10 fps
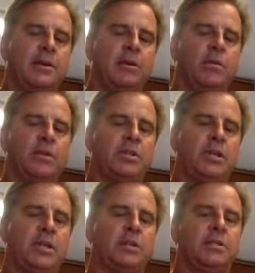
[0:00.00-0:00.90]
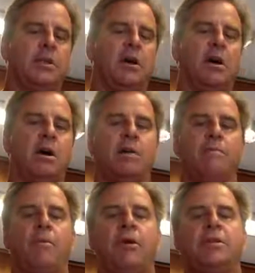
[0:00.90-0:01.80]
which is
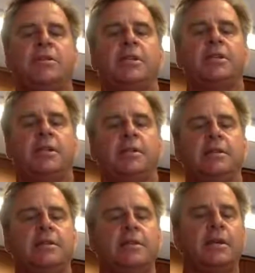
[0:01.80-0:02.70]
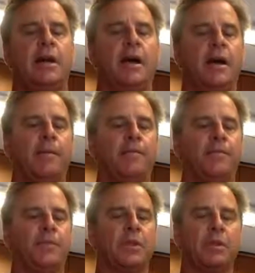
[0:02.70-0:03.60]
on Mark Sisson's show
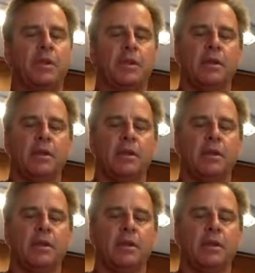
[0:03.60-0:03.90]
them the